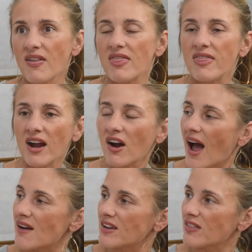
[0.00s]
They're
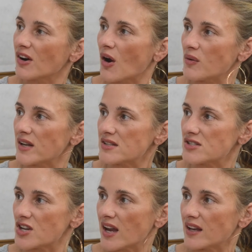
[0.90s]
having their own
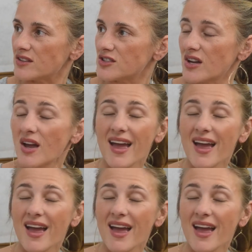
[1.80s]
exchange.